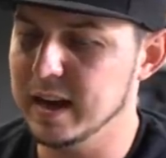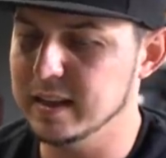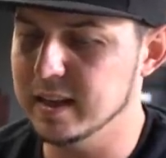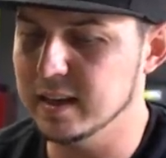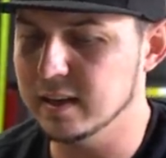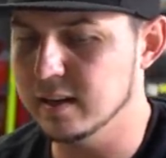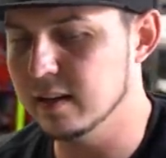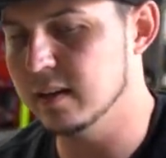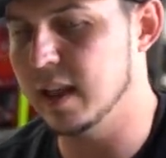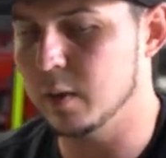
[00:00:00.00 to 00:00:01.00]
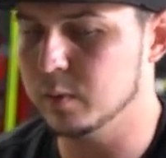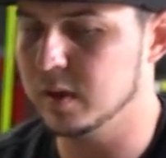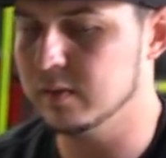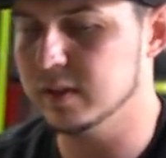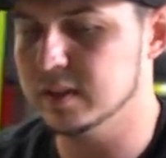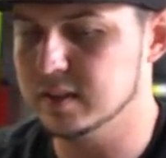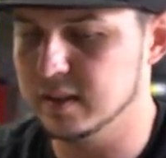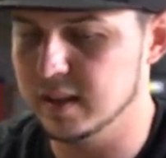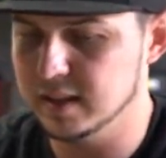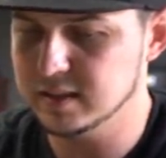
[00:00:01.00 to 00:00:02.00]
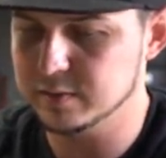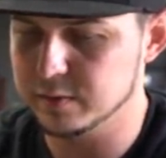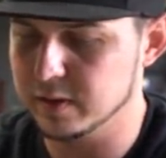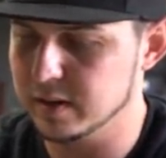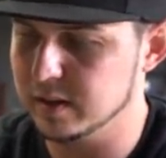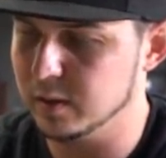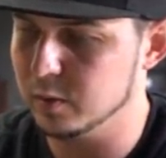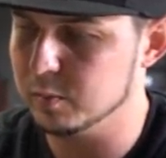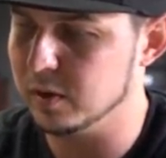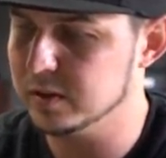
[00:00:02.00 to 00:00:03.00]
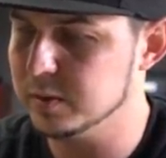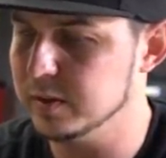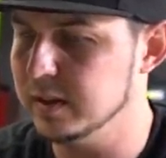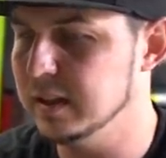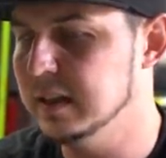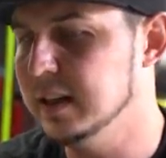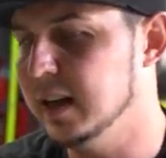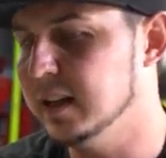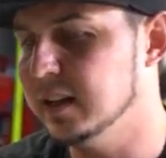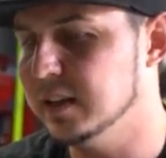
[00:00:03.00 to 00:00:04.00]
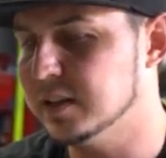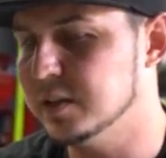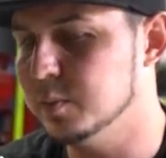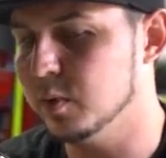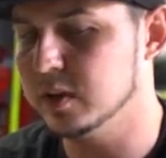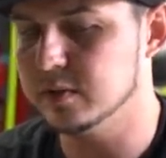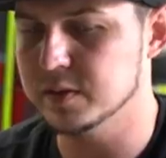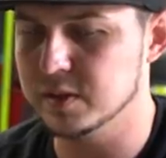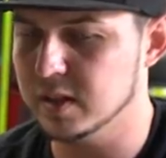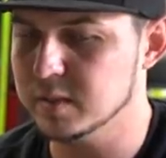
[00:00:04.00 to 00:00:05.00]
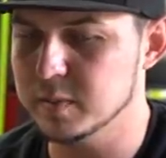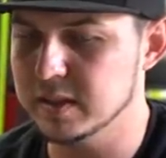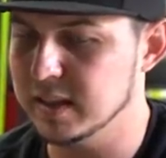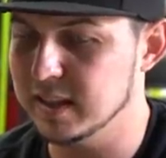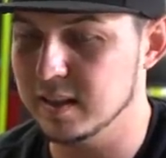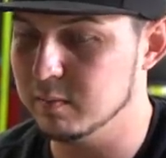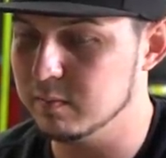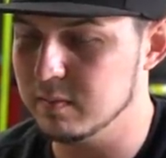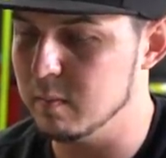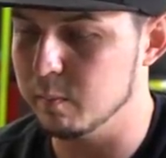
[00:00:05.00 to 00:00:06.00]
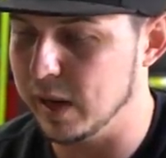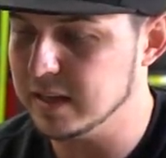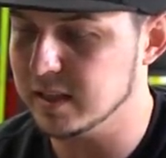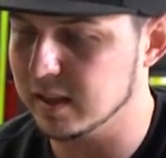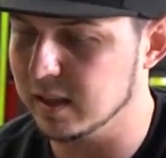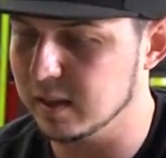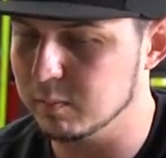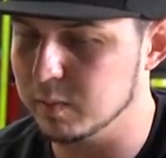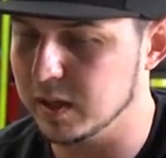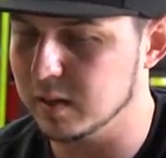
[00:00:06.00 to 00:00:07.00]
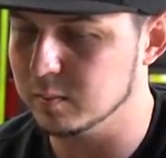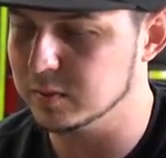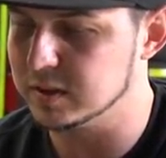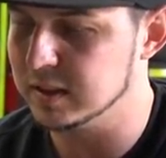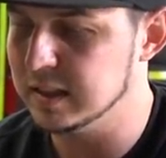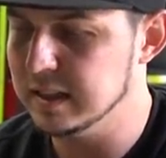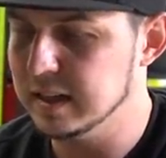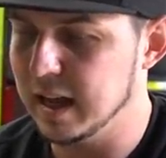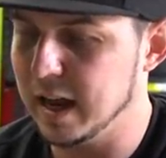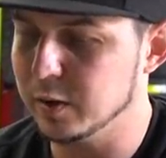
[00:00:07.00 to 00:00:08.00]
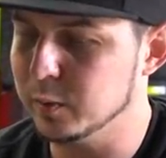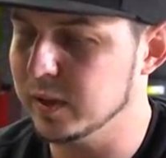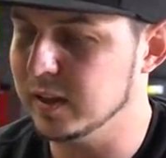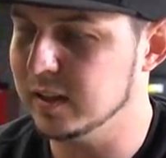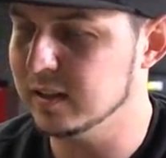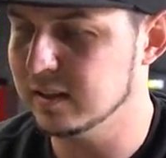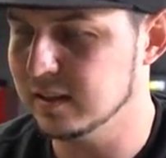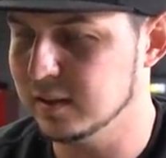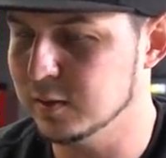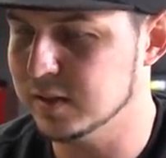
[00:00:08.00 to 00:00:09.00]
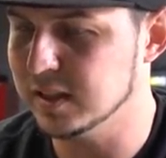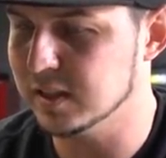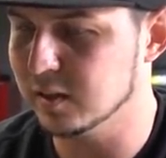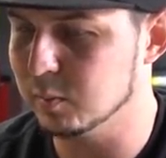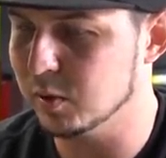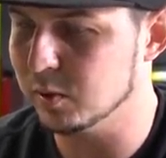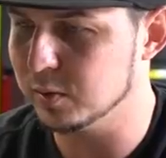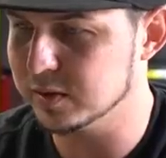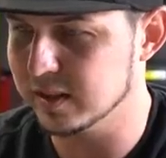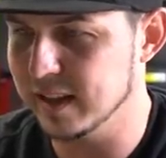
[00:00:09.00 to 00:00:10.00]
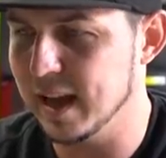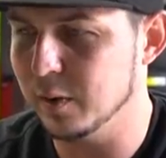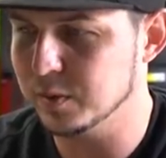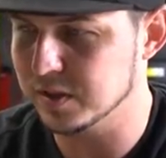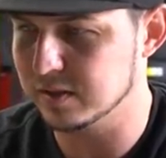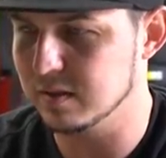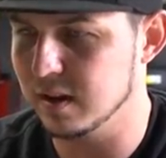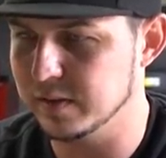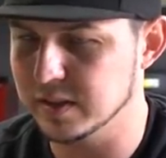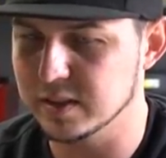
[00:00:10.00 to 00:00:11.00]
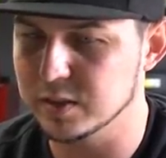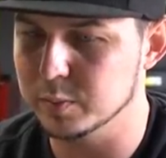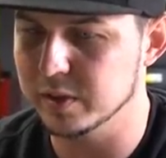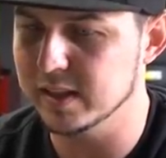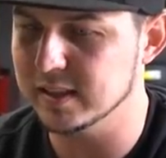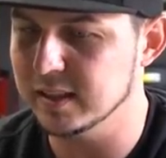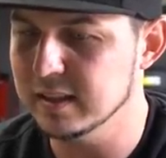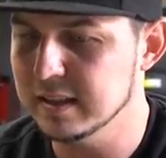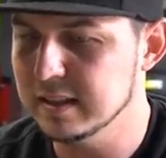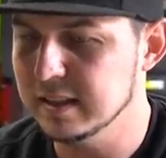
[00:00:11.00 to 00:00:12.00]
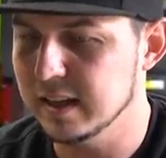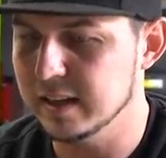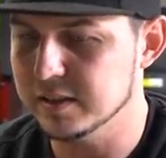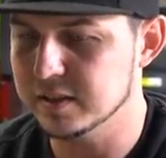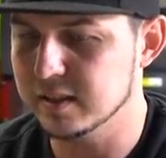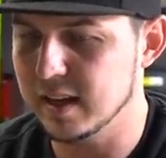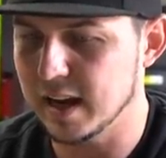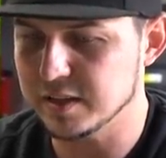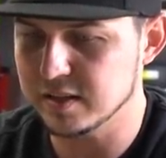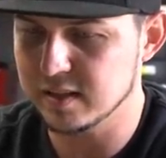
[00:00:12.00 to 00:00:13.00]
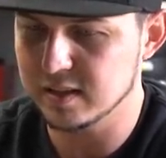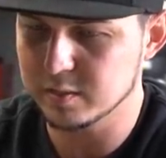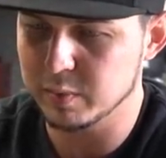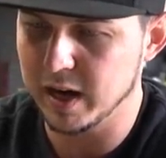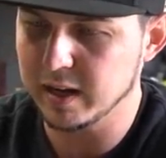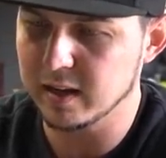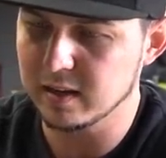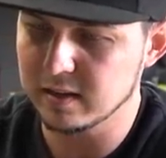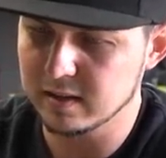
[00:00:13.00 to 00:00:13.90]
And then that will give us this for the lower ball joint and then these two points of adjustment. And then basically it becomes how do we use these little bolt holes on that, which is obviously super easy, and just attach it to this bracket.